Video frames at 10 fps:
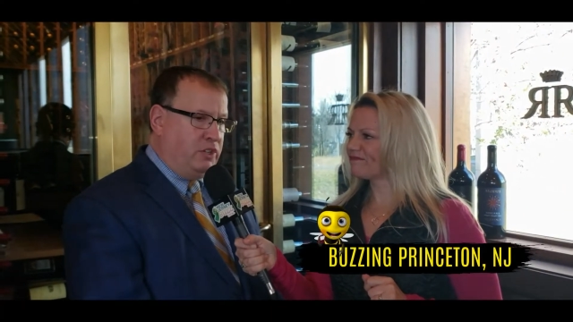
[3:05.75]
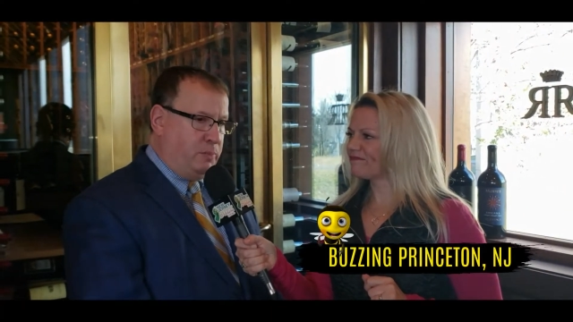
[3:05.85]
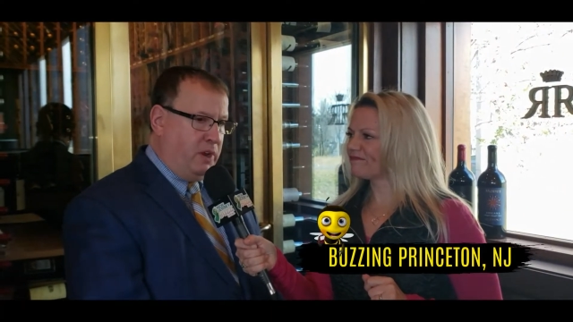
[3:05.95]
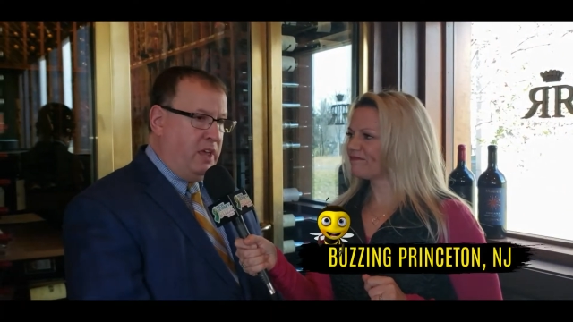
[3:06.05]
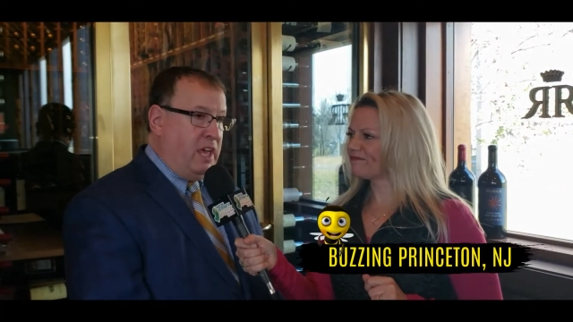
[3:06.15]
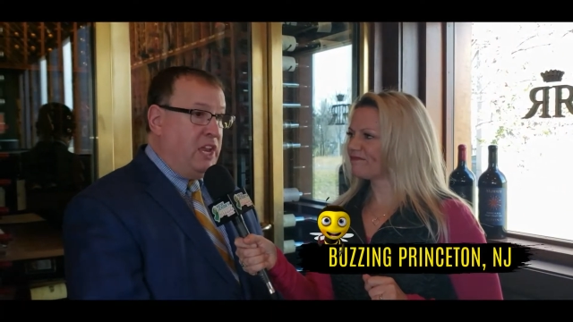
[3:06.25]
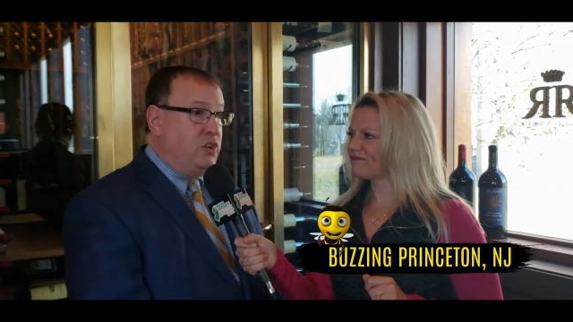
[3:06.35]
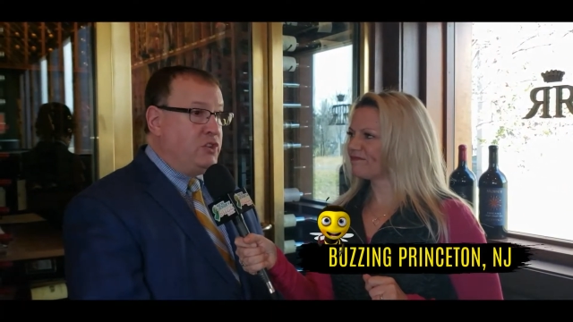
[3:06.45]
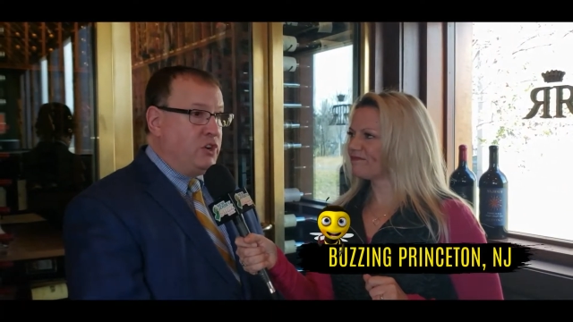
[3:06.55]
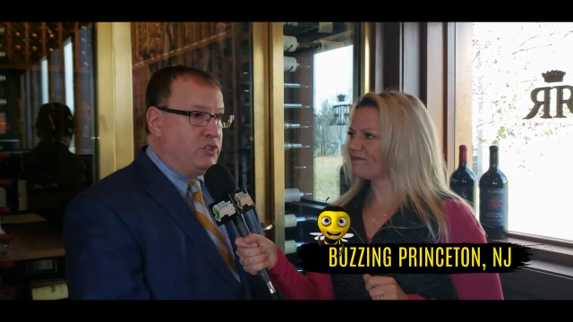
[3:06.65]
Speaker 1: but in
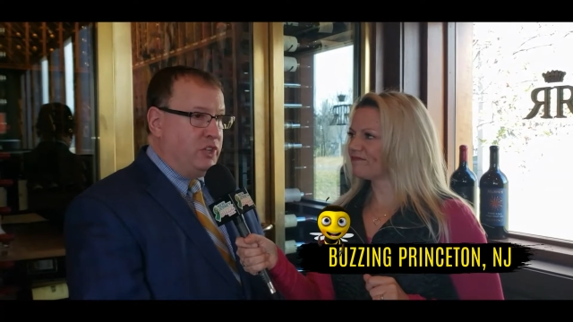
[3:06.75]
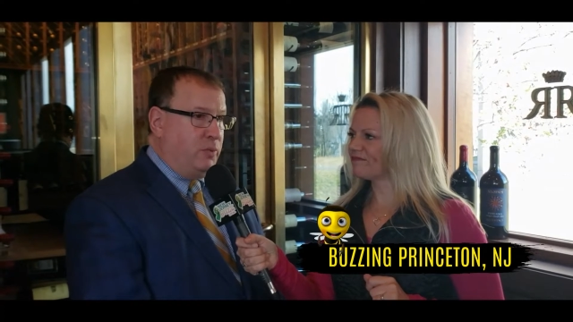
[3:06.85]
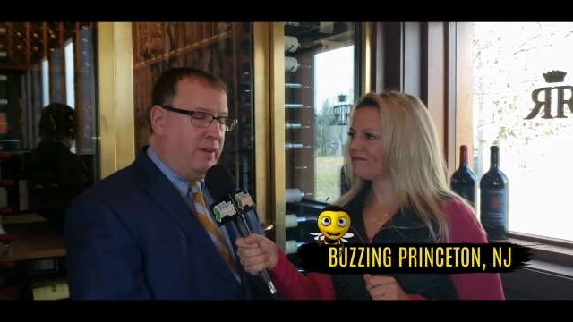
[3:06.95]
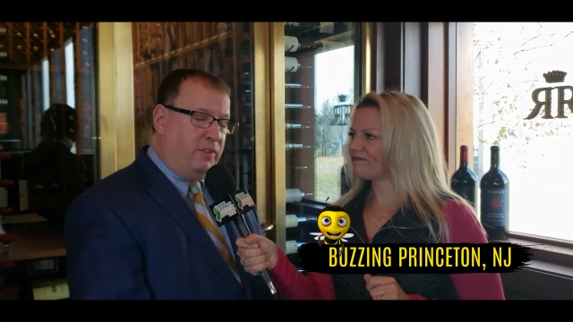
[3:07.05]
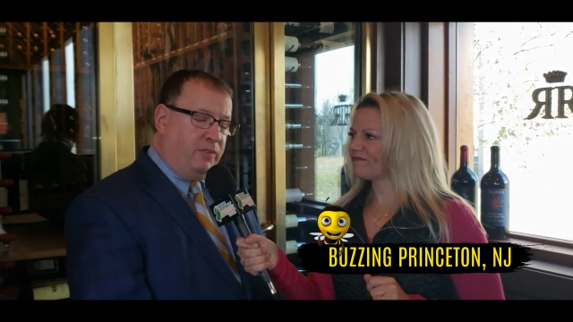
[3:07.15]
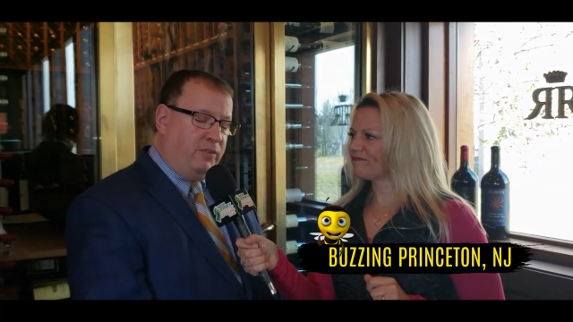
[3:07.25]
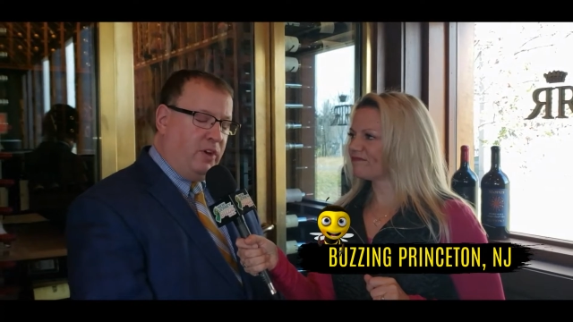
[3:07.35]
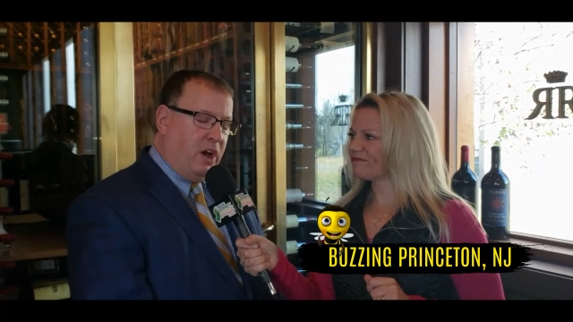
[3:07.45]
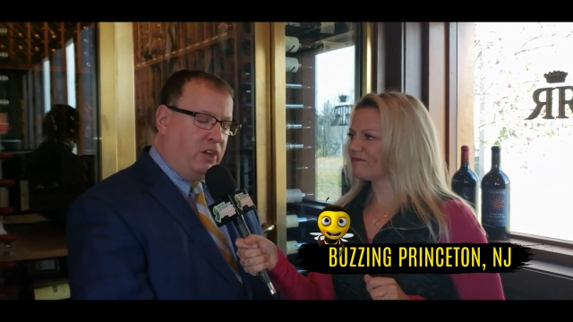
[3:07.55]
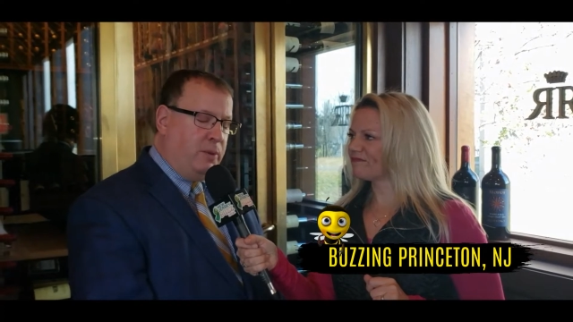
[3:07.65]
New Jersey we have the
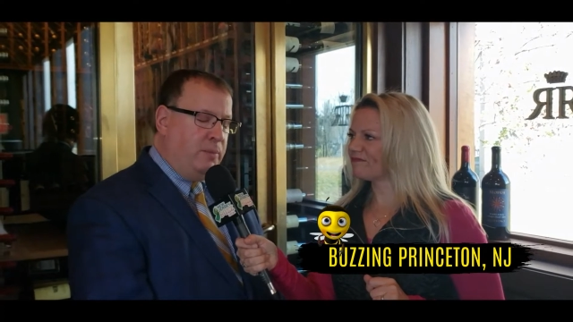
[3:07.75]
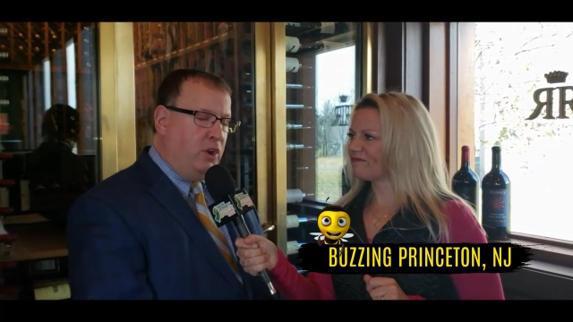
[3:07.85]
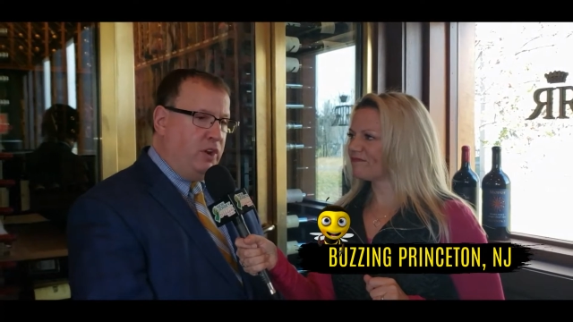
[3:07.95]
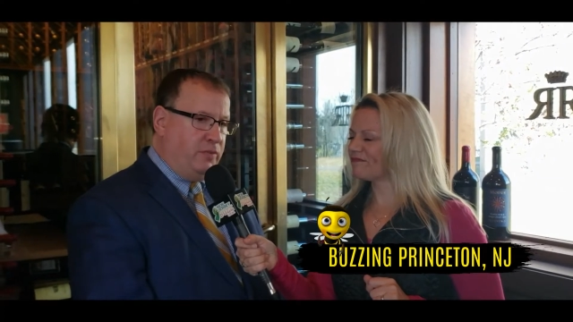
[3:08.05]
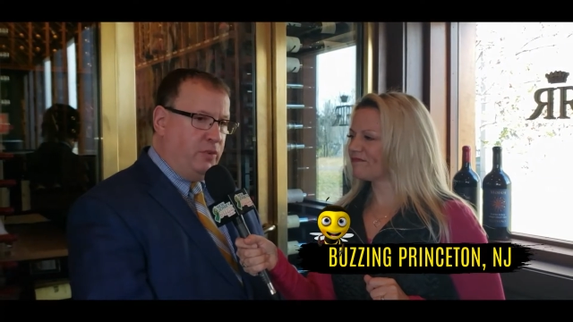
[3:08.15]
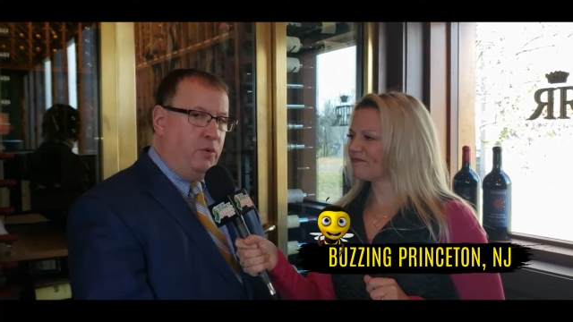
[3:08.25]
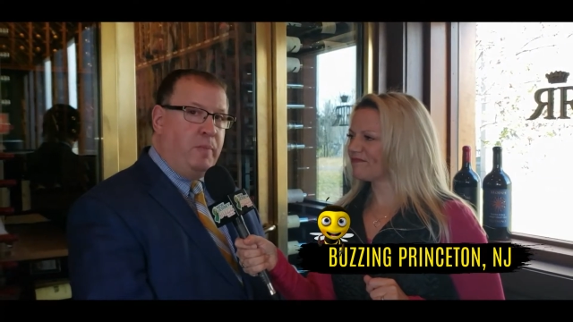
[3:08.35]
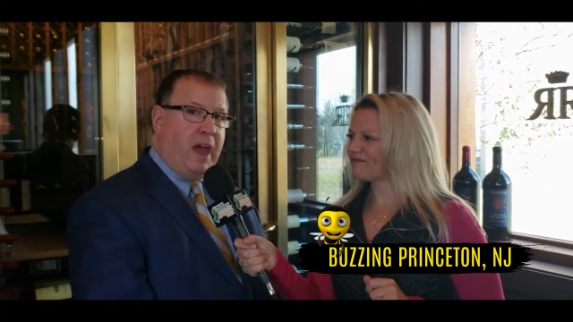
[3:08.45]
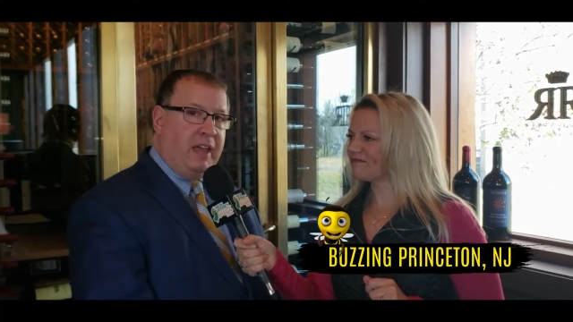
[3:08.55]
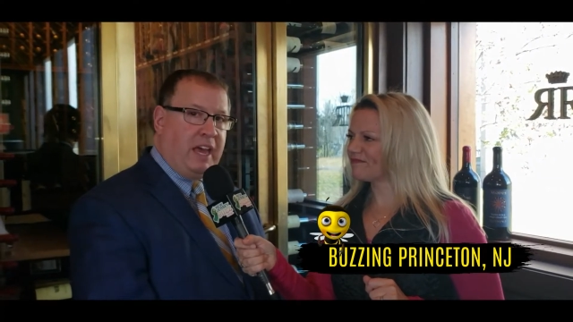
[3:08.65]
uh, Community Food
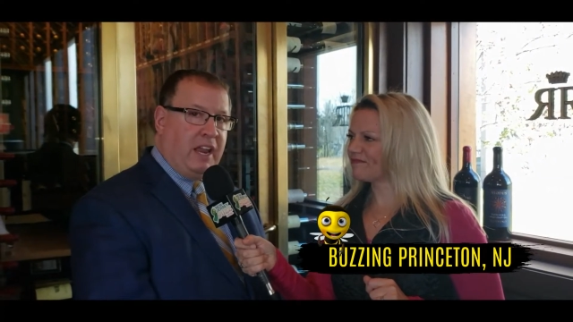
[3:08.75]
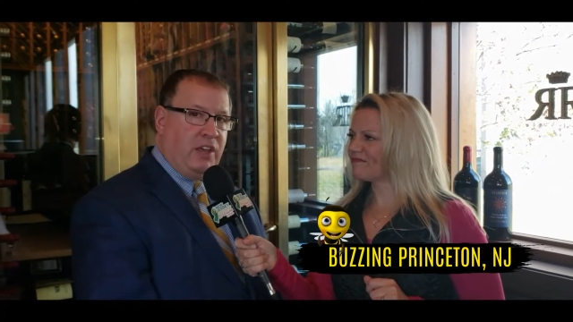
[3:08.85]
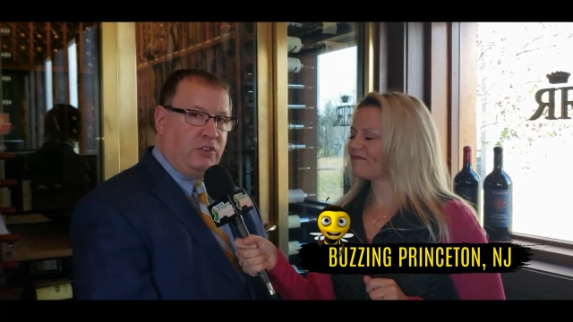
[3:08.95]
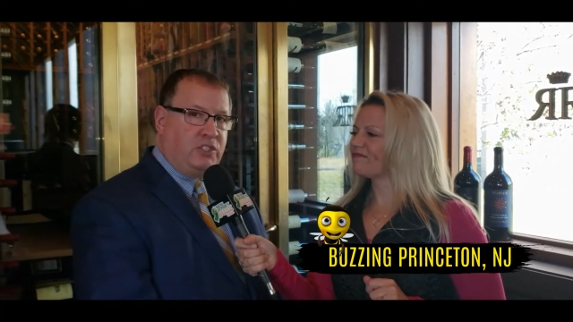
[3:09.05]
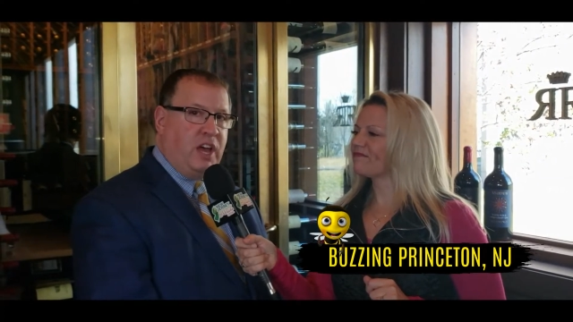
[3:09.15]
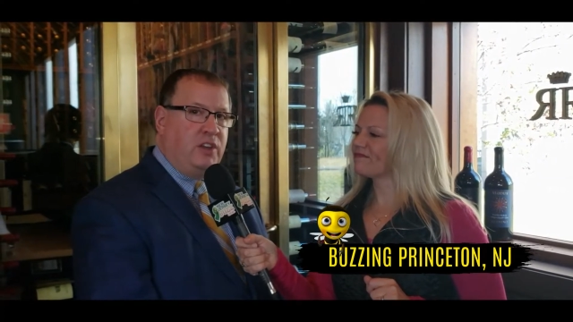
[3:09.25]
Bank out of Hillside,